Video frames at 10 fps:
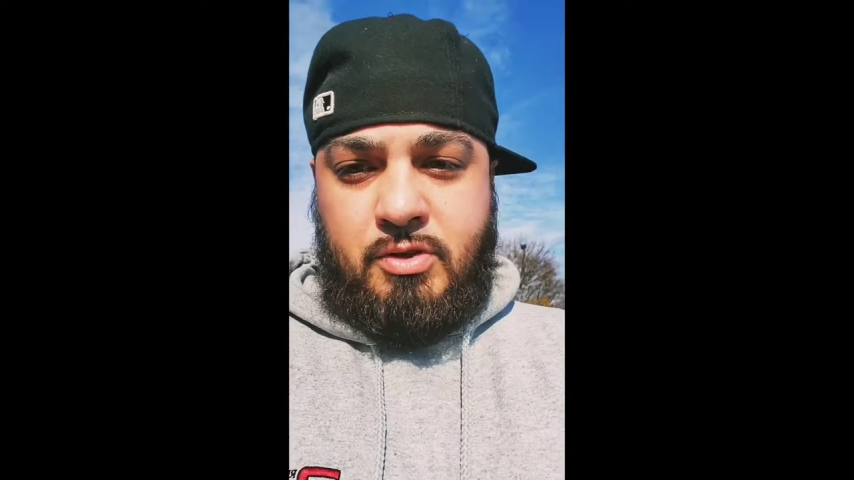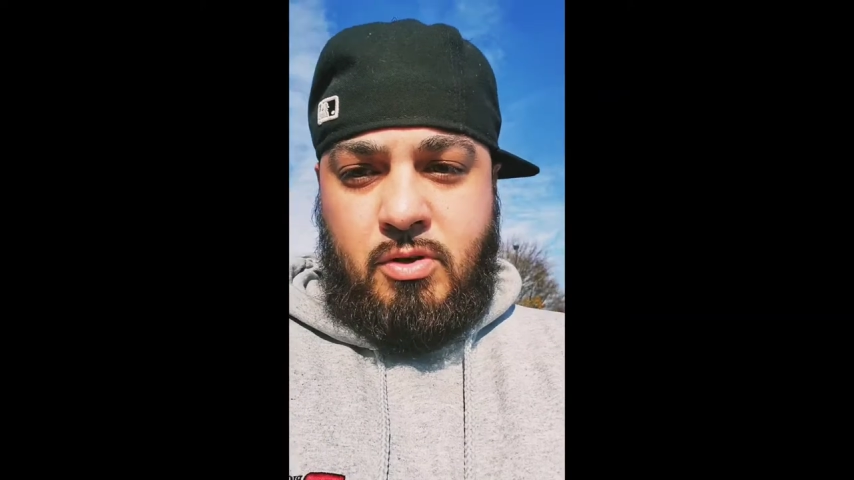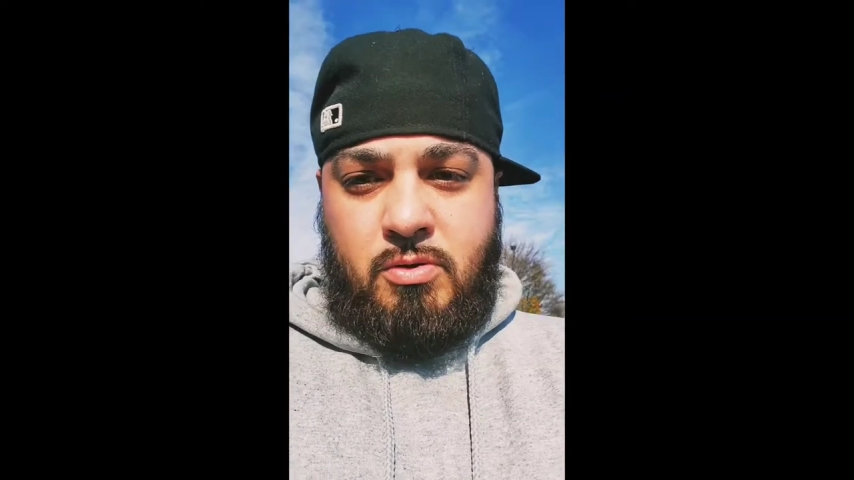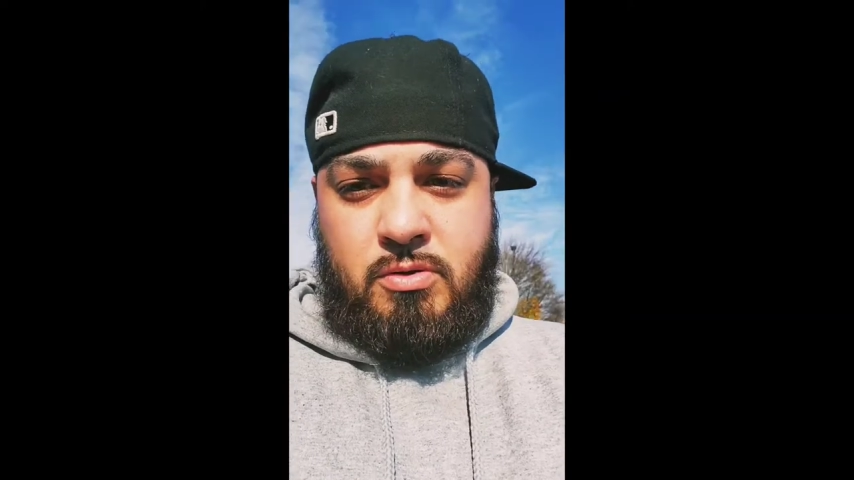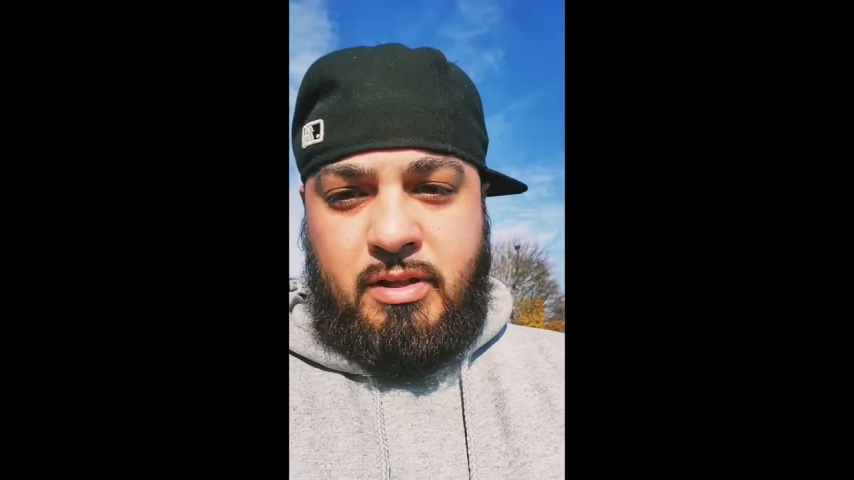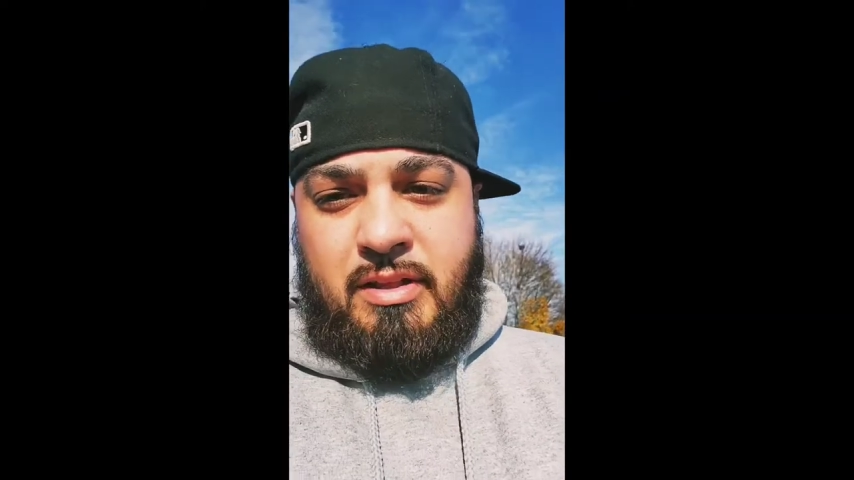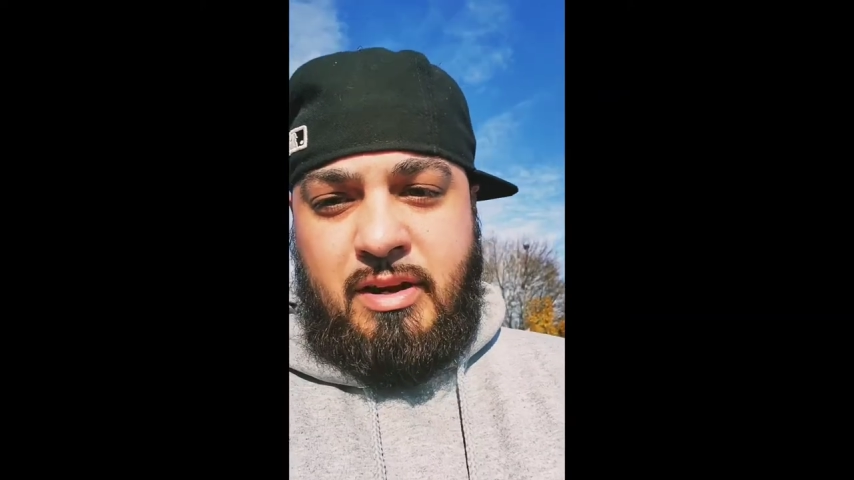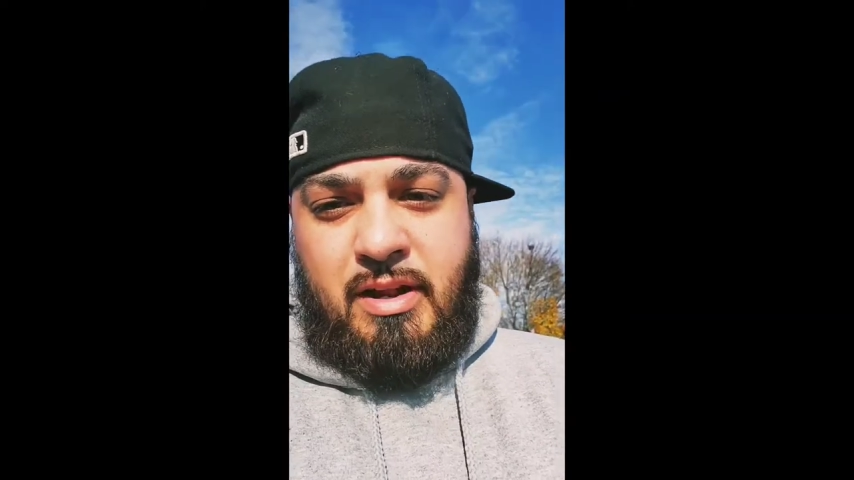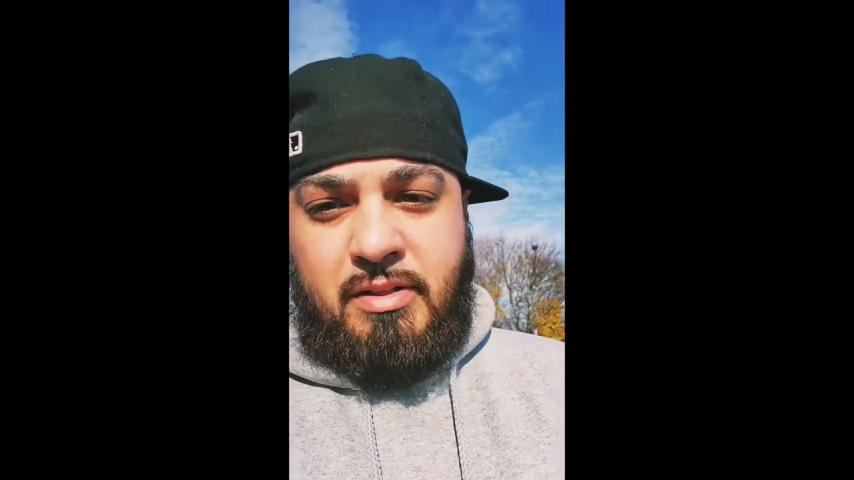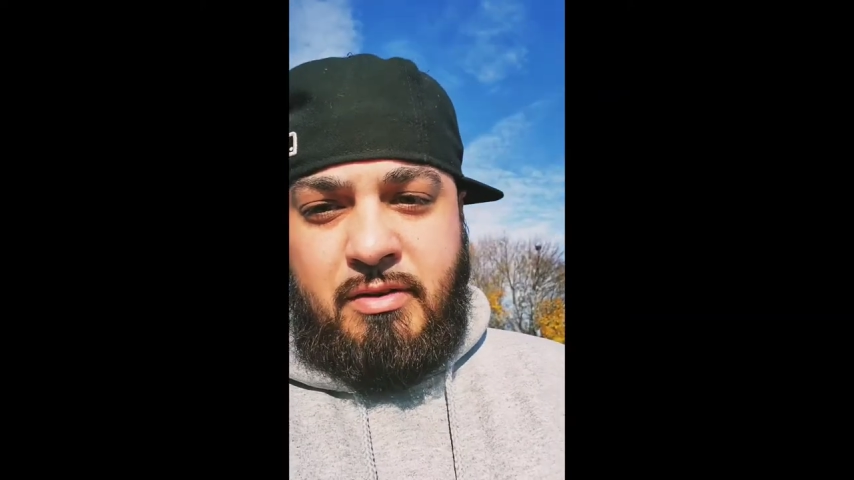So stay
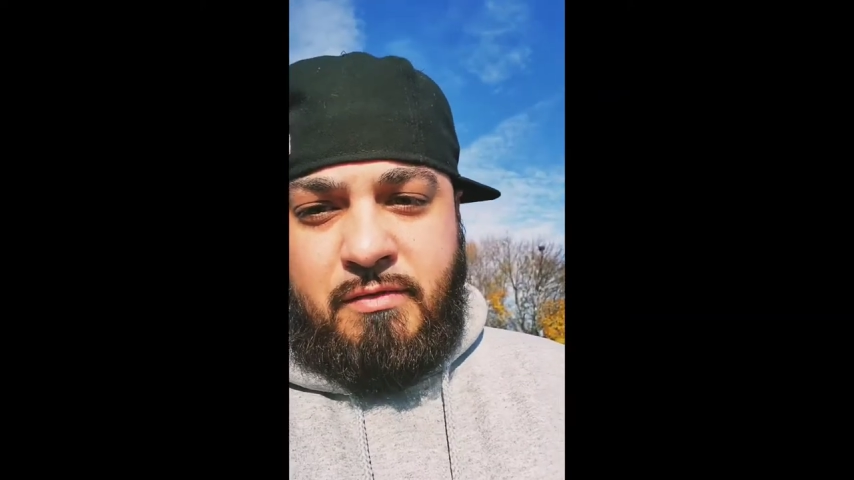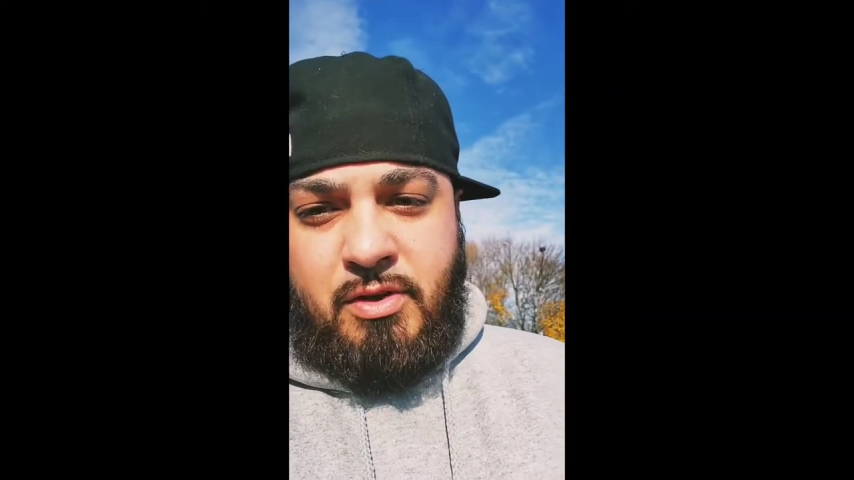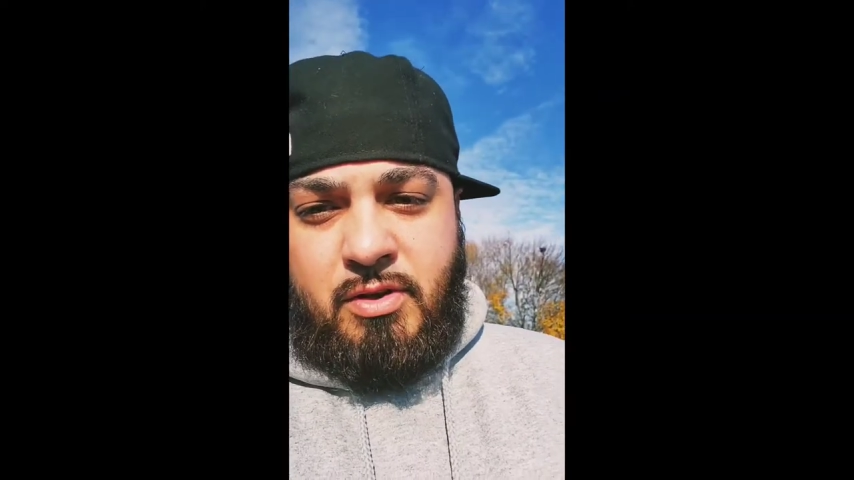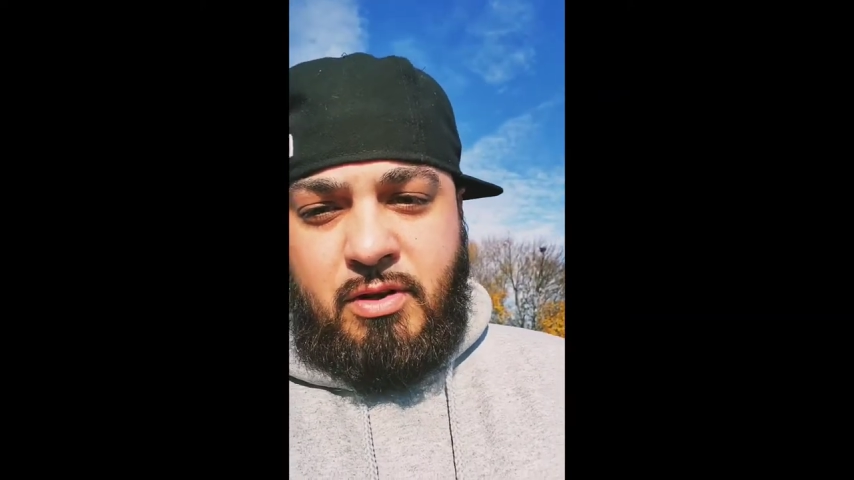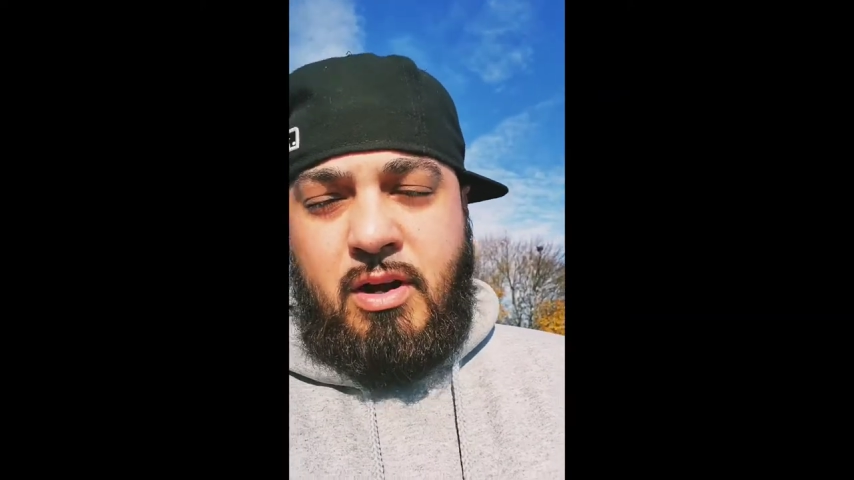to the end of the video,